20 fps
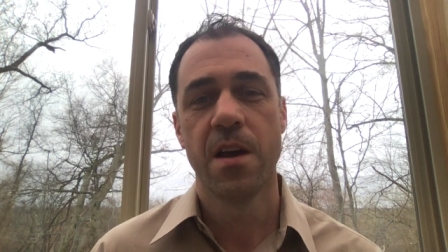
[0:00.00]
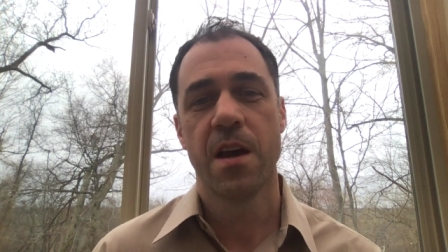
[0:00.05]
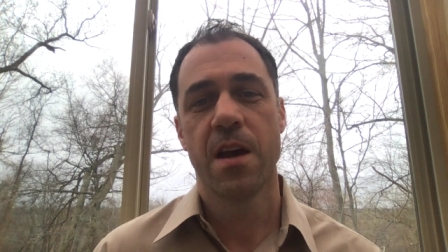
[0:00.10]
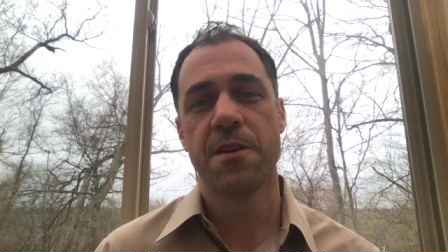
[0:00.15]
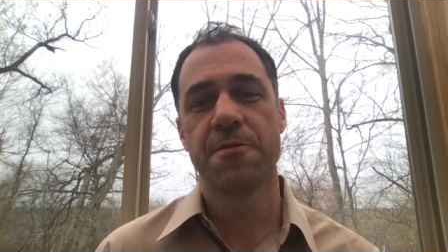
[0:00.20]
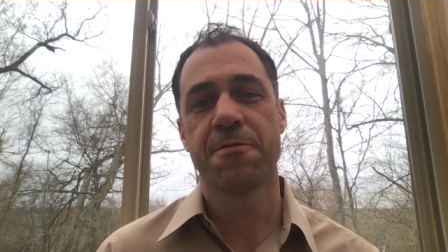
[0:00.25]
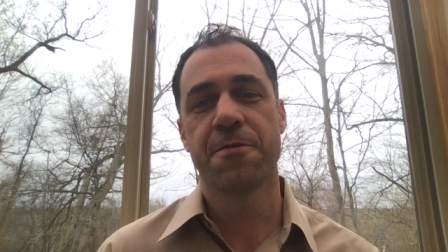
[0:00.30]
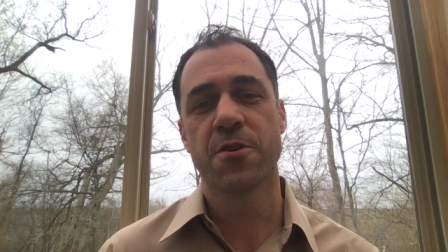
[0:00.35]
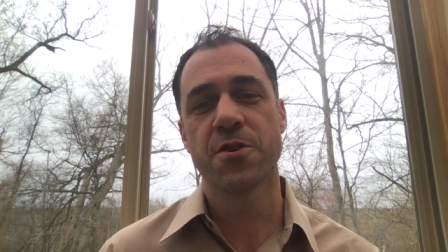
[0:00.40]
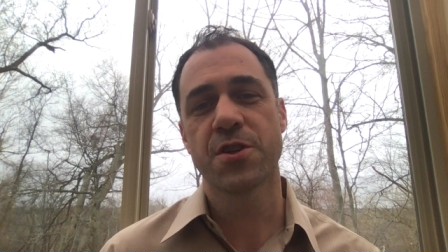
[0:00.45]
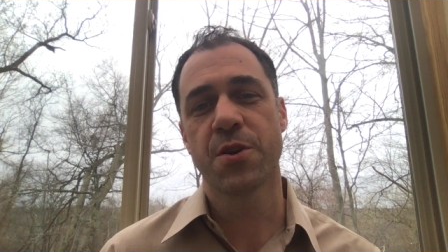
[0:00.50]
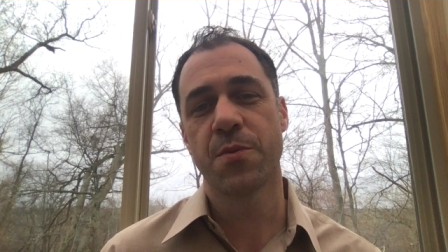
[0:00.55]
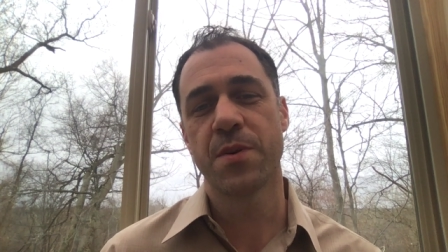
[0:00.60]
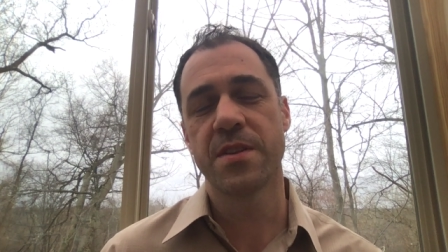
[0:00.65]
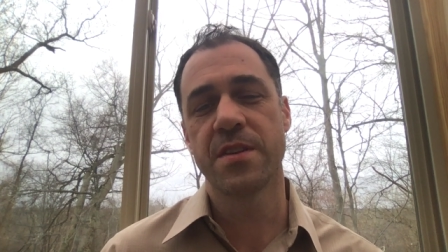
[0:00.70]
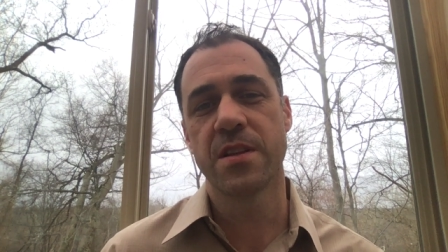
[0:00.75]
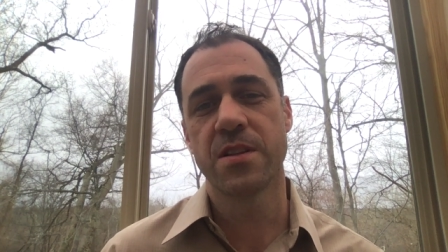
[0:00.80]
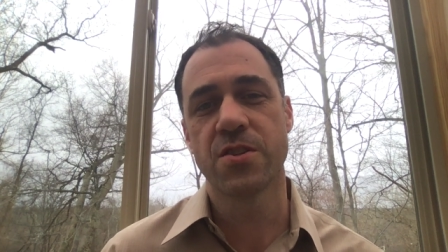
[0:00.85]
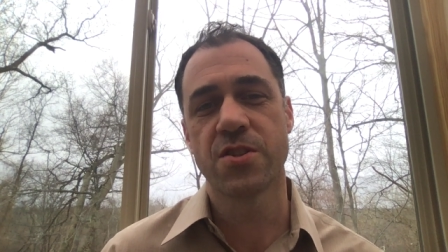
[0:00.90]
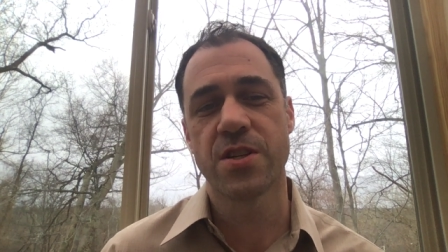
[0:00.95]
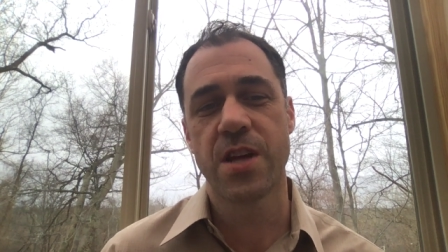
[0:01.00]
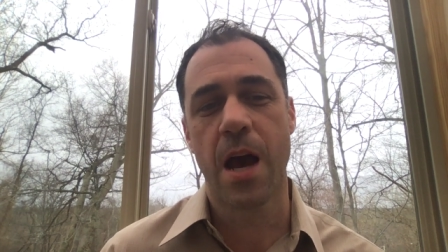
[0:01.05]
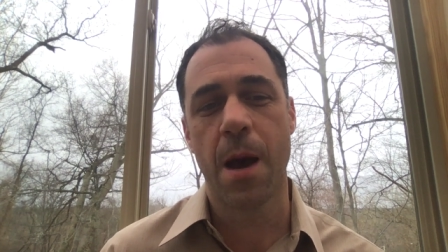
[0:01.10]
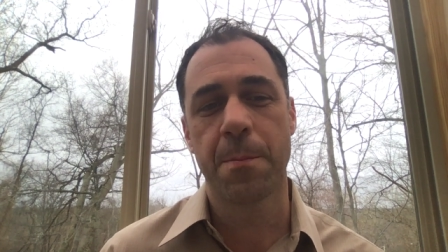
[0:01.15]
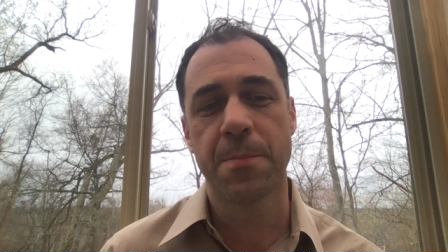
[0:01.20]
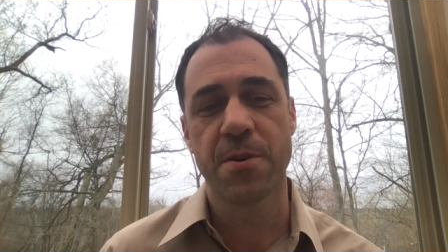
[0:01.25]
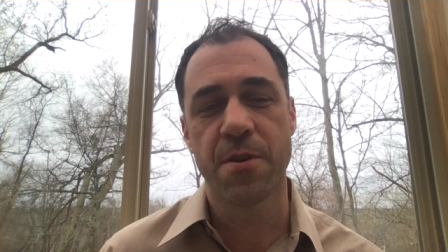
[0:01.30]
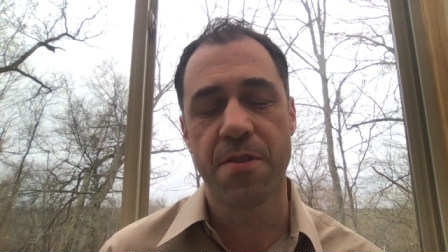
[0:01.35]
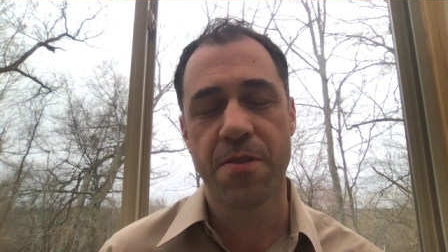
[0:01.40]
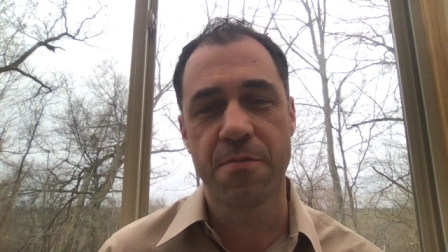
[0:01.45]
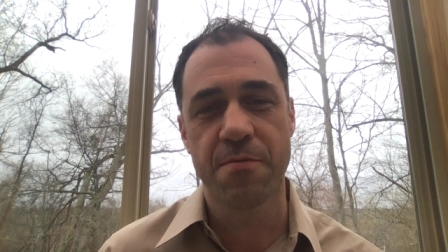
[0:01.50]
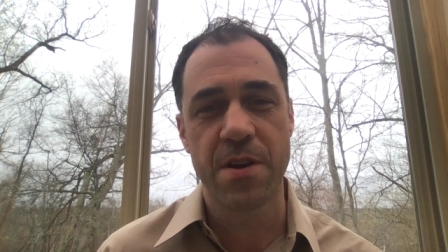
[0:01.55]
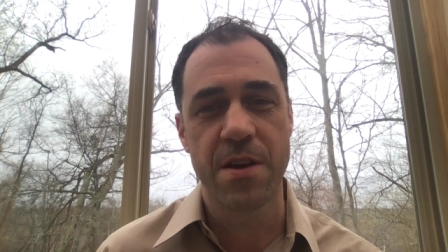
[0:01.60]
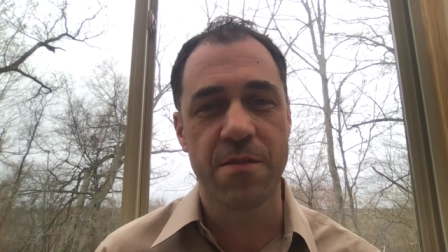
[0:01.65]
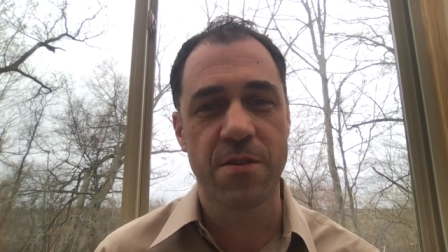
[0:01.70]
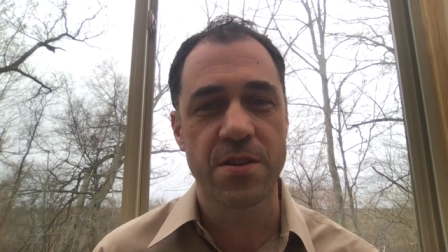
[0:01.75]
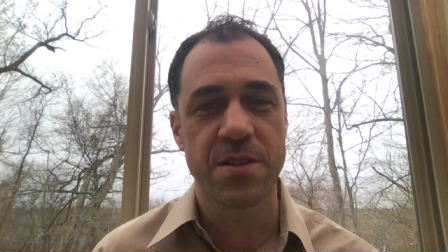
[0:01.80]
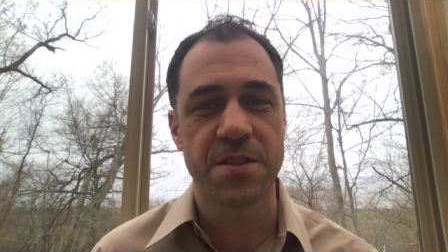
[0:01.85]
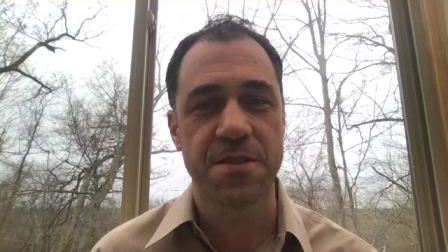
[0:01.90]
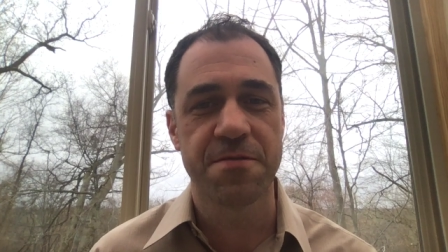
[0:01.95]
In First Corinthians chapter three,
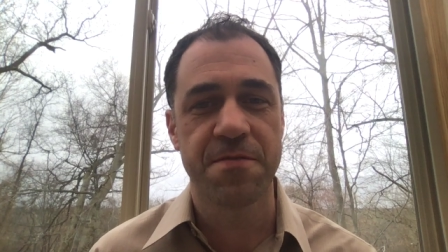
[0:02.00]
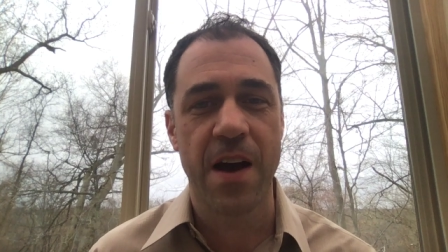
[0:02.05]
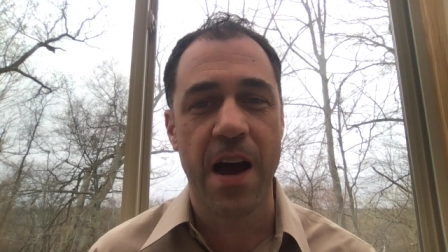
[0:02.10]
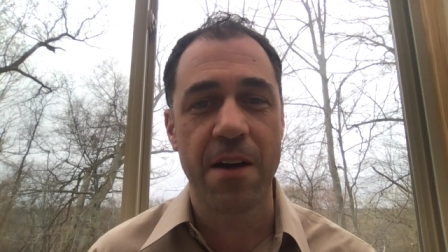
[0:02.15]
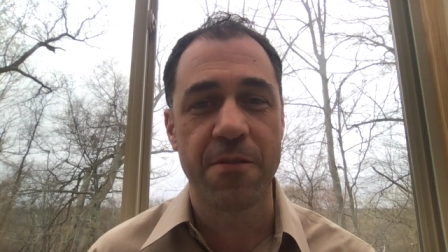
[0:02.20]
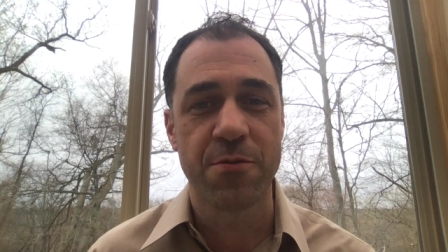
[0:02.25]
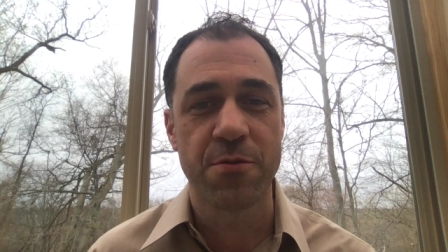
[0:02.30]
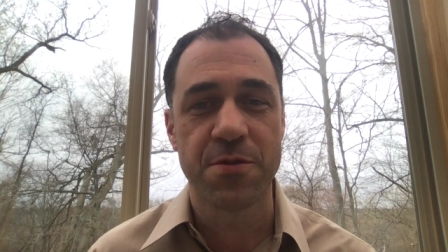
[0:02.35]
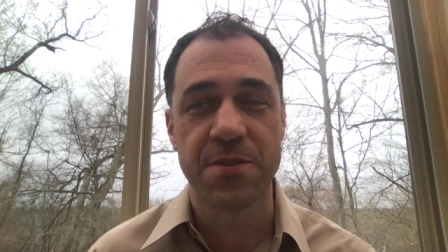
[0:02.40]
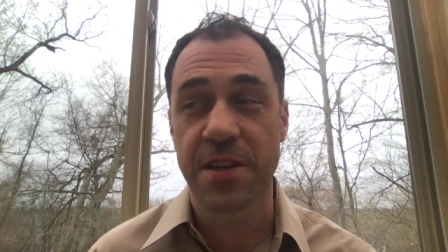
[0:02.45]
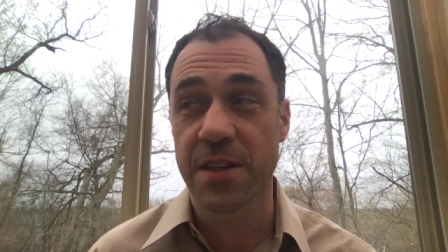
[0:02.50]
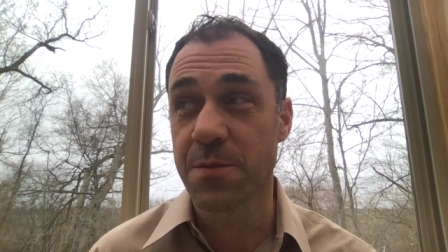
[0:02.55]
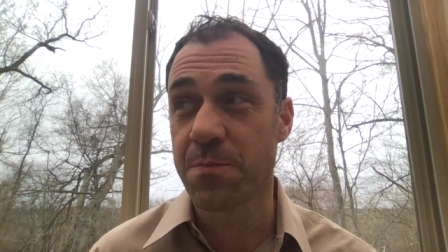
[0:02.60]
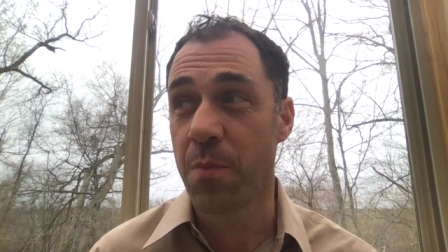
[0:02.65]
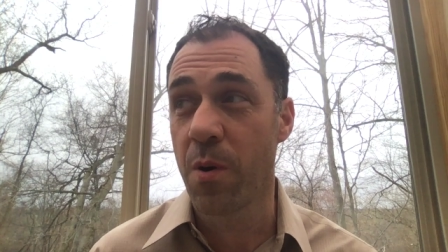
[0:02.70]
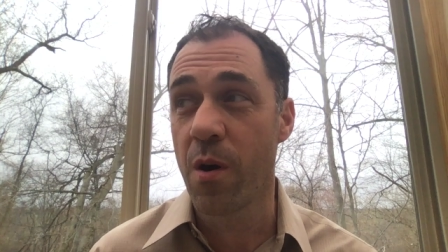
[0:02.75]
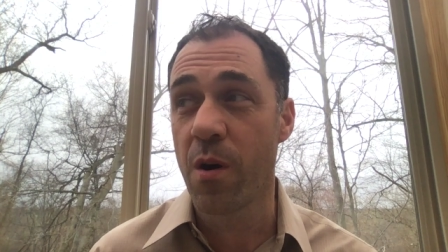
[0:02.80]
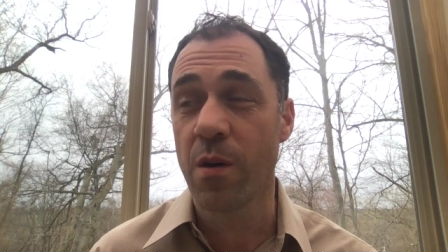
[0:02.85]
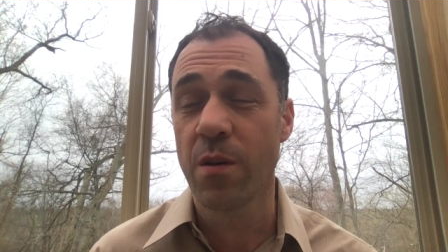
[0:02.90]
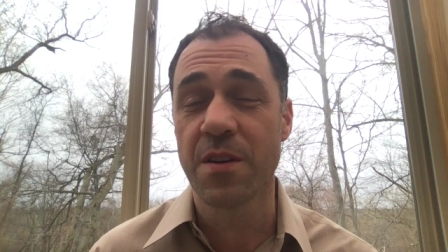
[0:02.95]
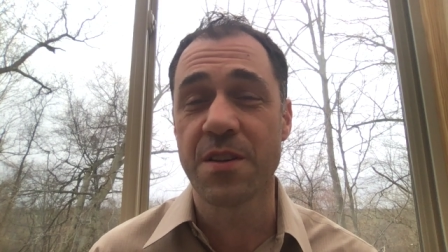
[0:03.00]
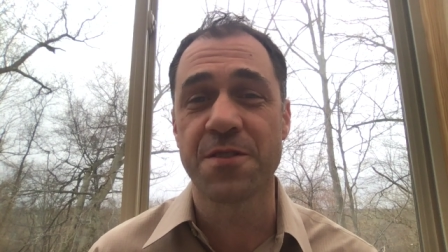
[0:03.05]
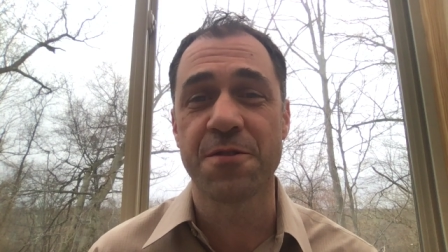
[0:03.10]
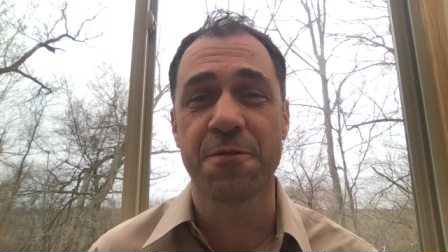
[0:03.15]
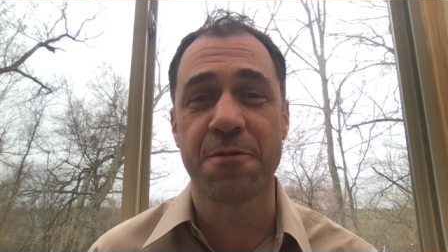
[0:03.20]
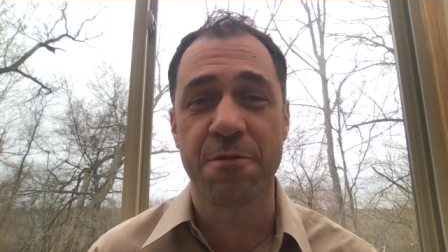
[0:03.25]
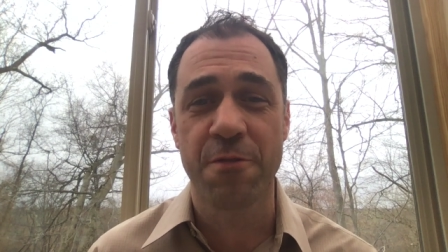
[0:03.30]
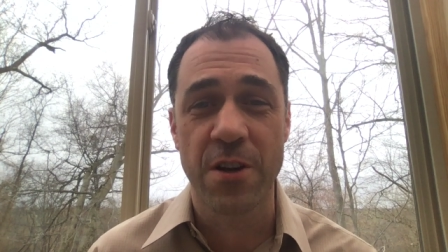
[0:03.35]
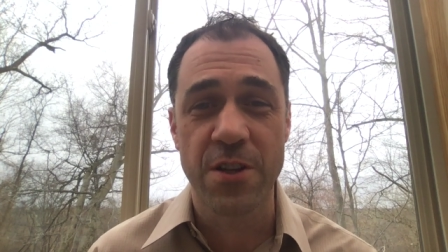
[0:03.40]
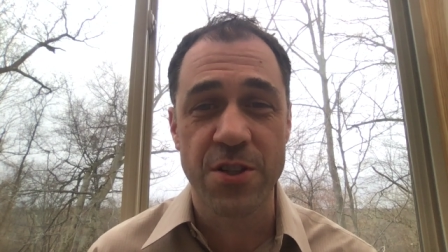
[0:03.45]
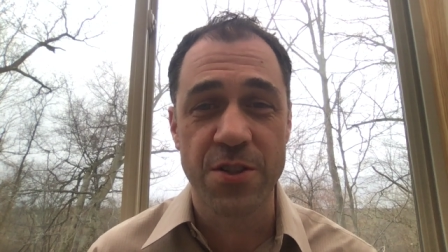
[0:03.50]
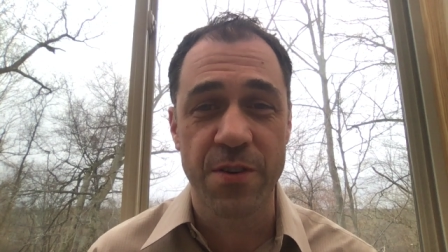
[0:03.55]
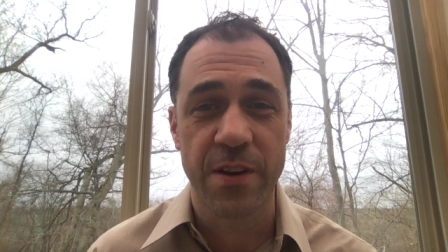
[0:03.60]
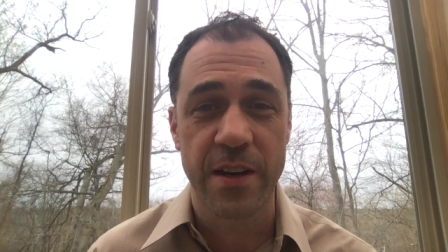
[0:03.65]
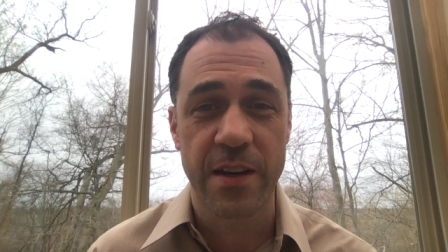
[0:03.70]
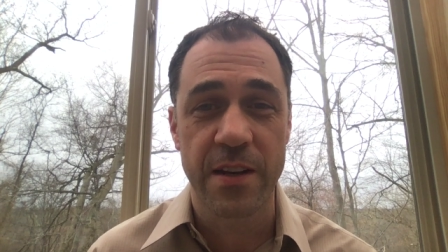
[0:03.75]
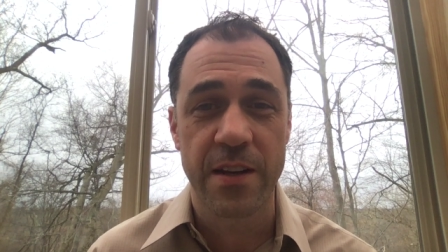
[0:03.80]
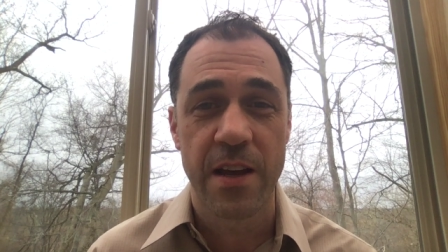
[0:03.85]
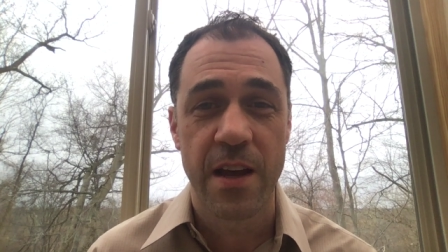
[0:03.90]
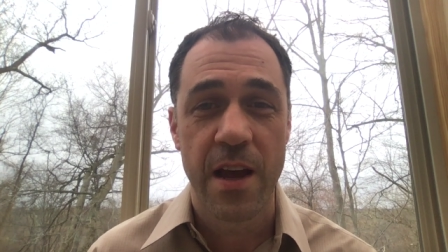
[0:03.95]
verses five through six, Paul is
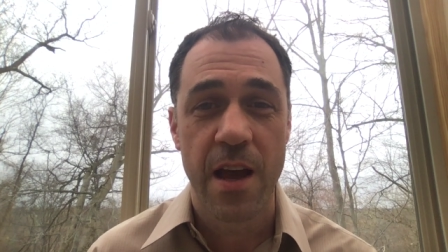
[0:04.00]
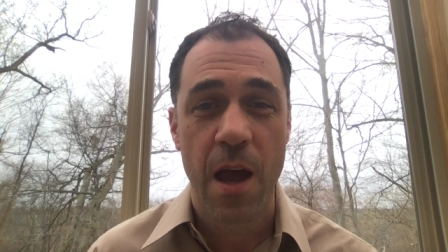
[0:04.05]
frustrated